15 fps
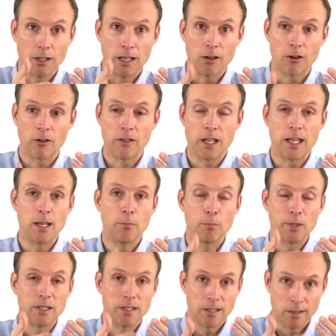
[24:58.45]
They are the
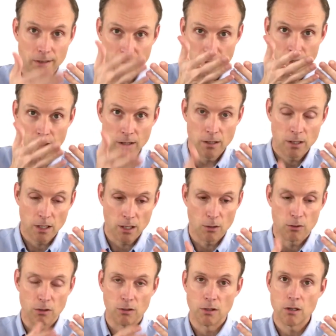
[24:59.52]
impetus that
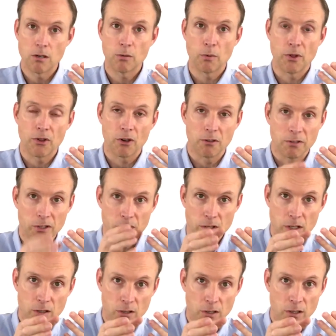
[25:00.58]
goes along with our
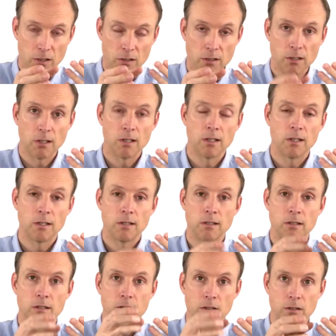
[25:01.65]
decisions
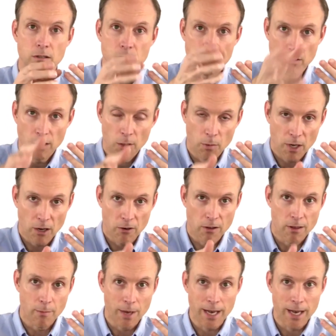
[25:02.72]
to help carry them